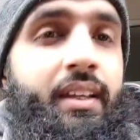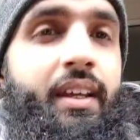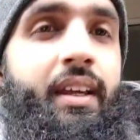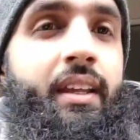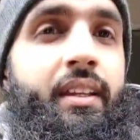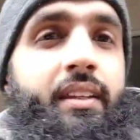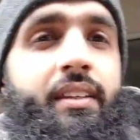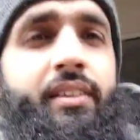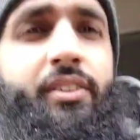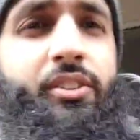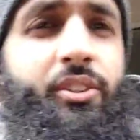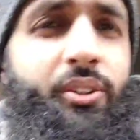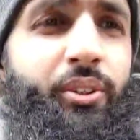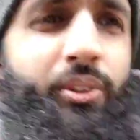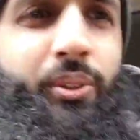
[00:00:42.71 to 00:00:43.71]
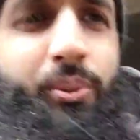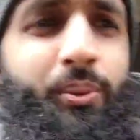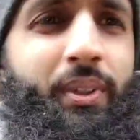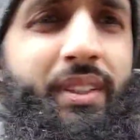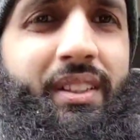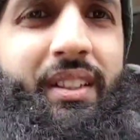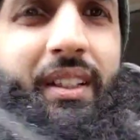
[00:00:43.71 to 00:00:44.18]
and show you
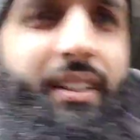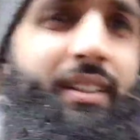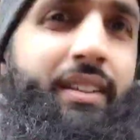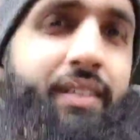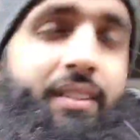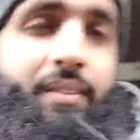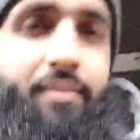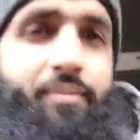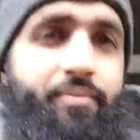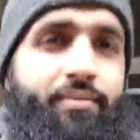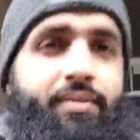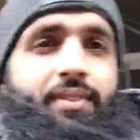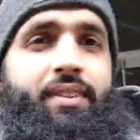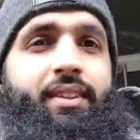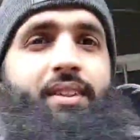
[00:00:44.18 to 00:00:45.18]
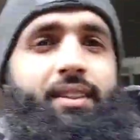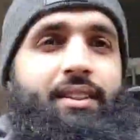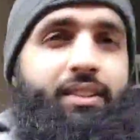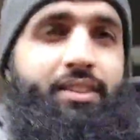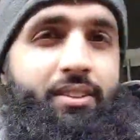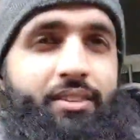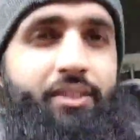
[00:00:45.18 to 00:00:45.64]
what it's like here in
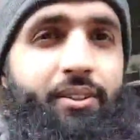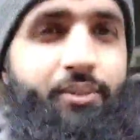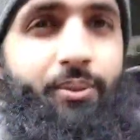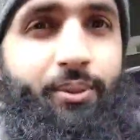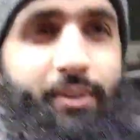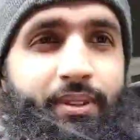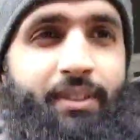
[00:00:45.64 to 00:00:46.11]
the snow.